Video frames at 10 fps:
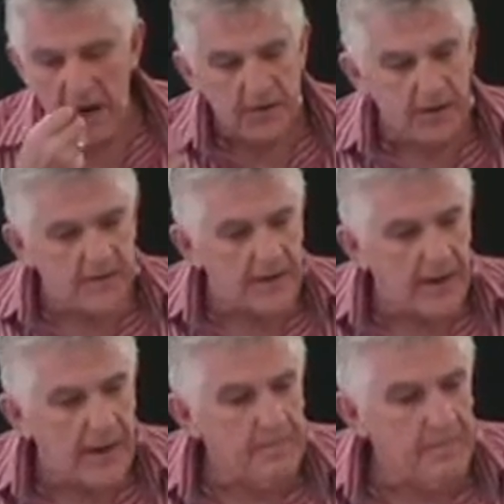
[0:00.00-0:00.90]

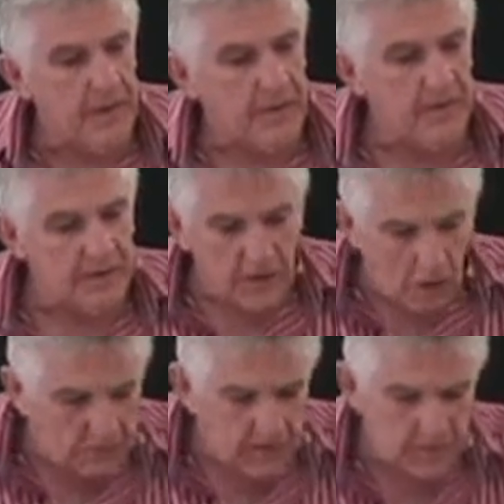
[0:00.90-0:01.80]
that these
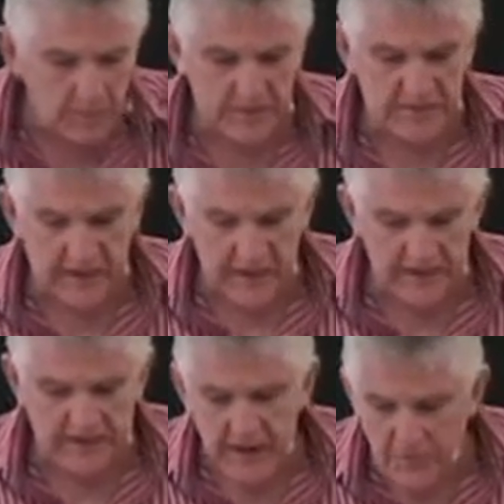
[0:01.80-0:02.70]
Old Testament
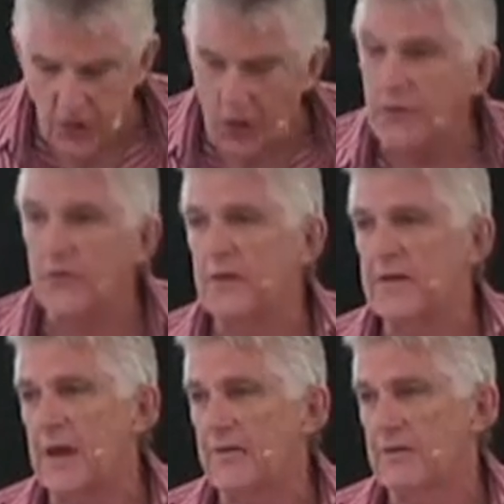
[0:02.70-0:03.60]
saints, they've gone
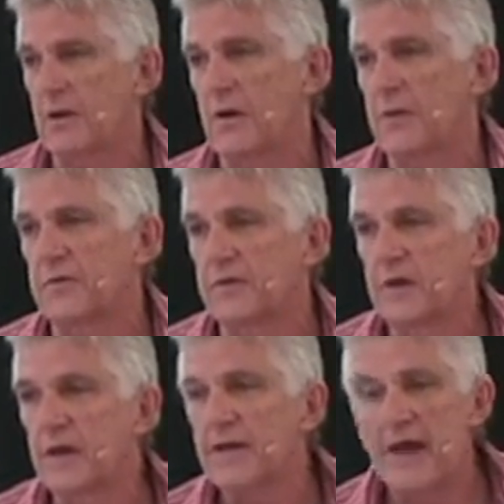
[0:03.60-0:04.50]
through tough times.
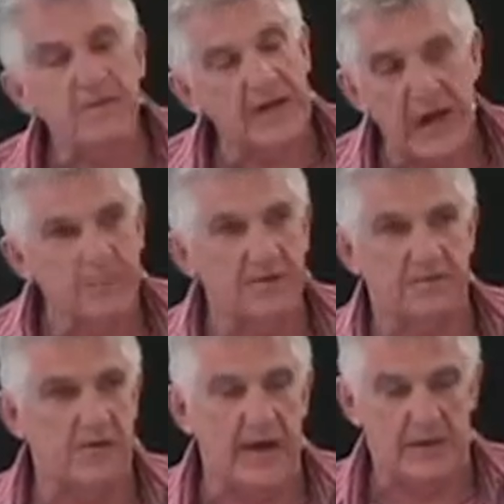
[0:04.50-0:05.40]
They've kept the
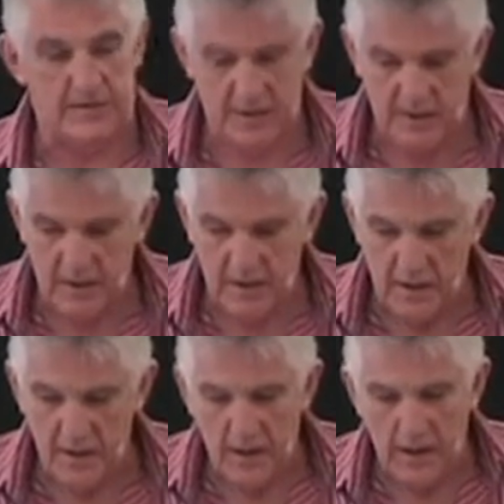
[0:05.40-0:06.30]
faith.
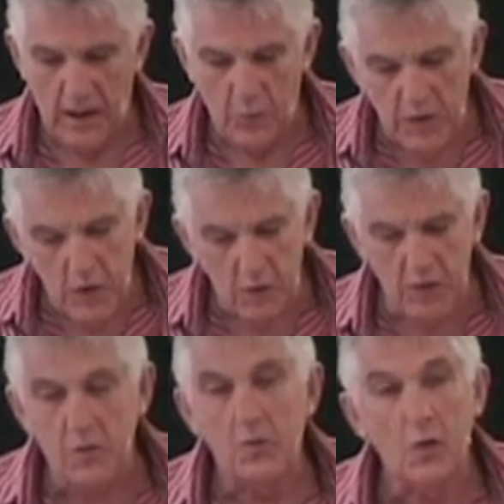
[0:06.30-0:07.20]
We
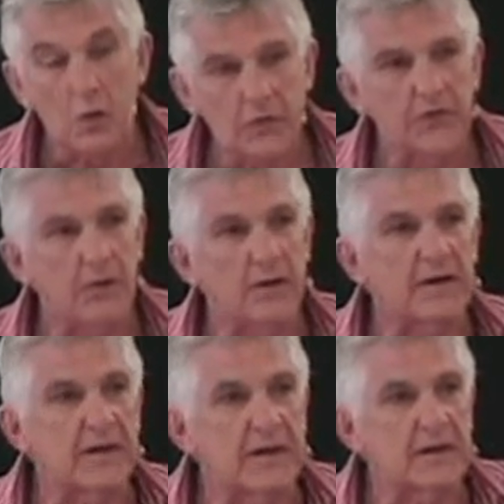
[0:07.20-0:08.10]
ought to also
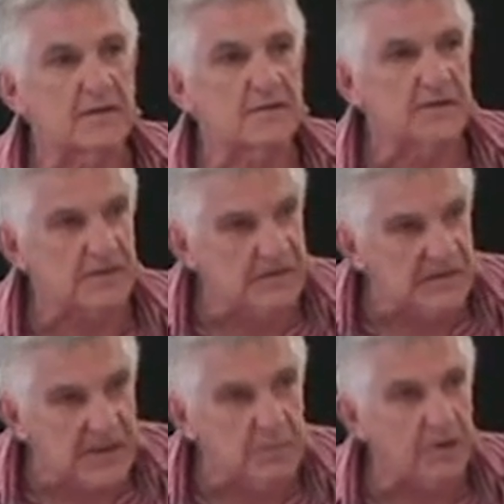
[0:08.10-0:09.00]

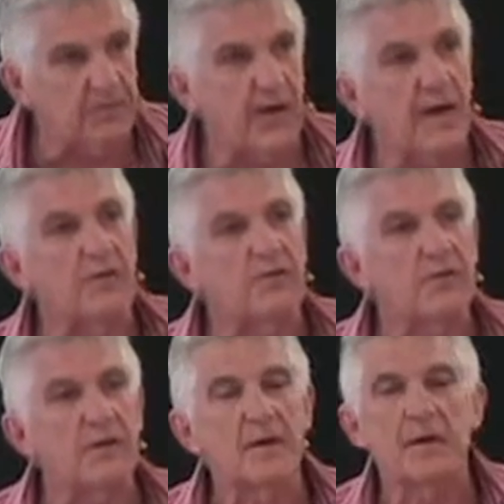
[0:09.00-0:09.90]
keep the faith.
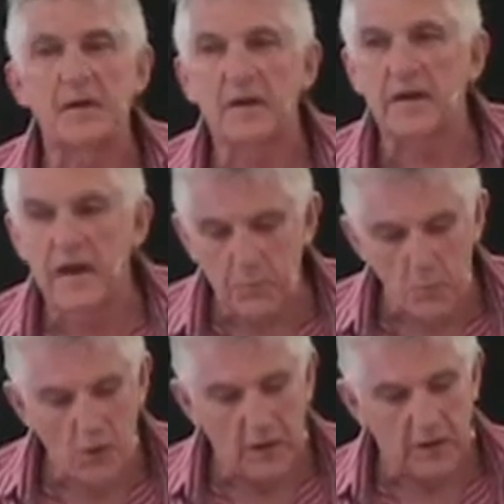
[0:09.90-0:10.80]
Keep
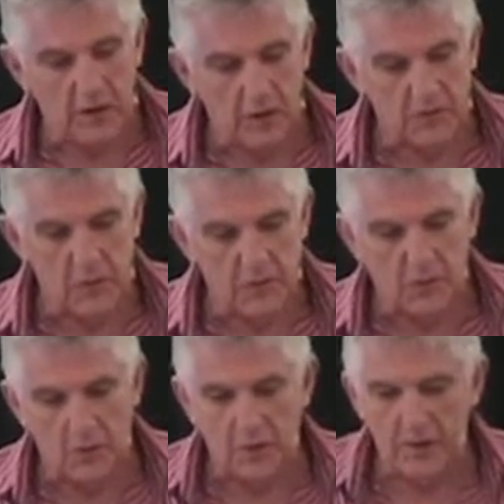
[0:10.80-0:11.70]
walking close with the
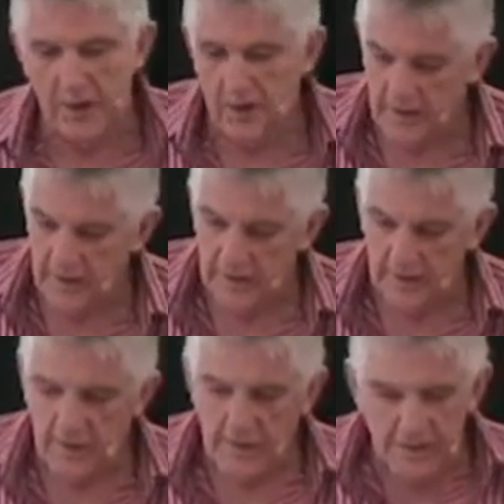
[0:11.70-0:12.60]
Lord.
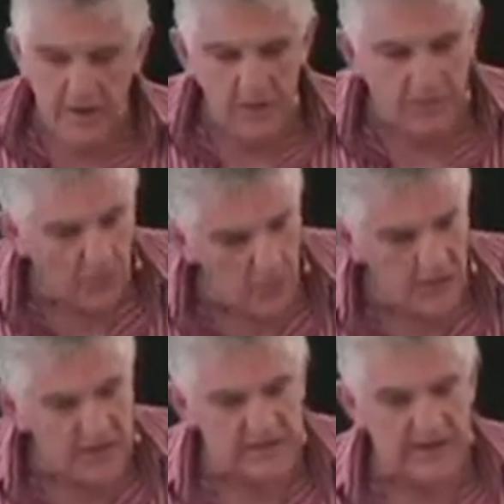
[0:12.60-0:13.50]

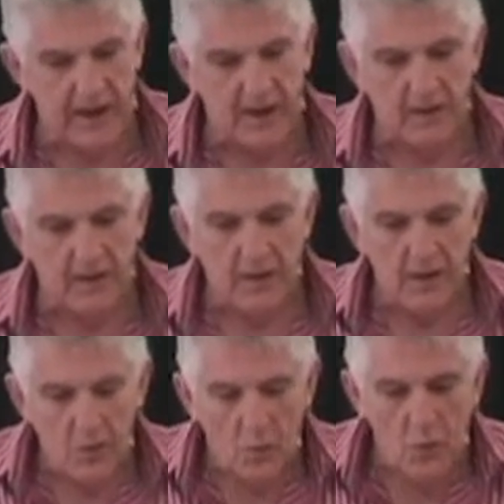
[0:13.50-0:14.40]
Therefore, he said,
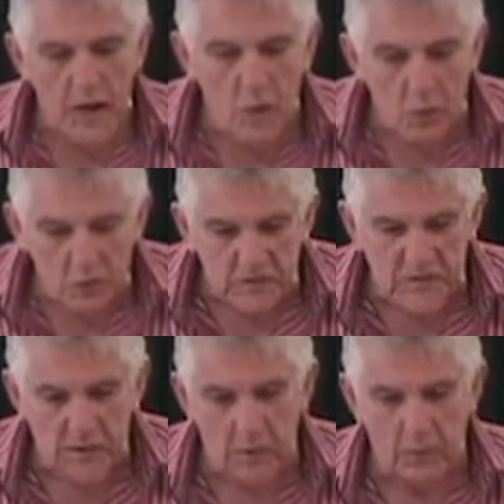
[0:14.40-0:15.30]
we
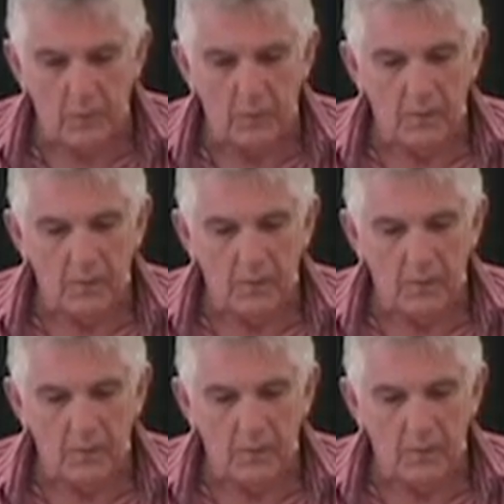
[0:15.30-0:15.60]
also,